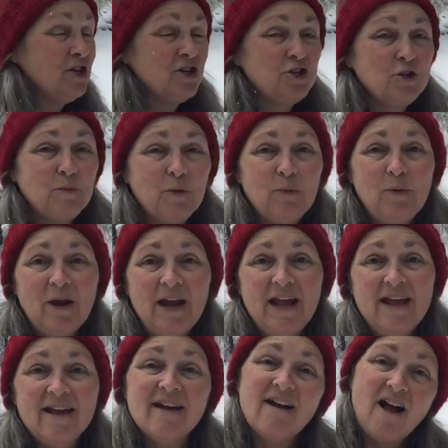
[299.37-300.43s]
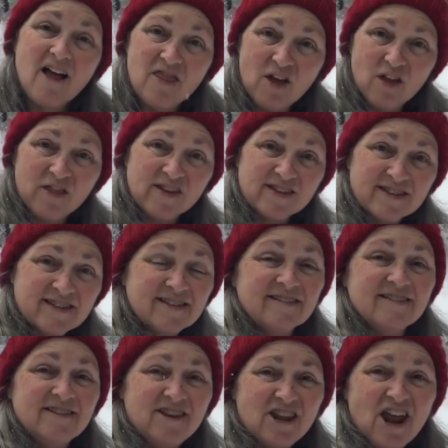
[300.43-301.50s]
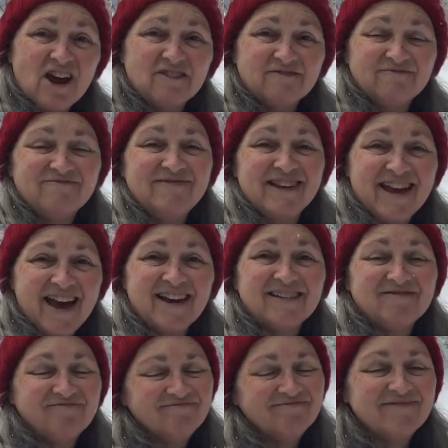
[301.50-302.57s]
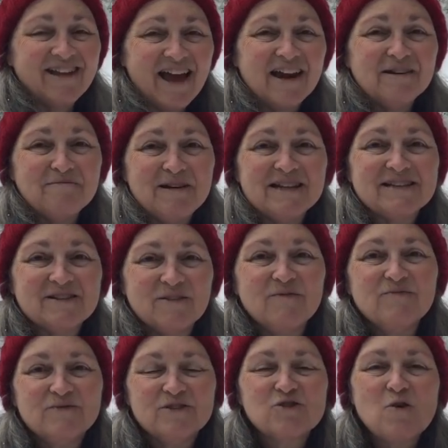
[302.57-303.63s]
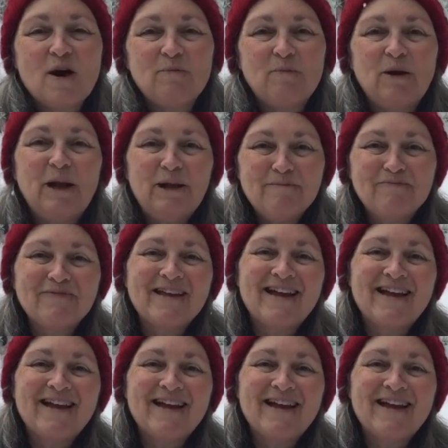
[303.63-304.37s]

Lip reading: super pretty, although this, you know, you gotta admit, it's quite pretty.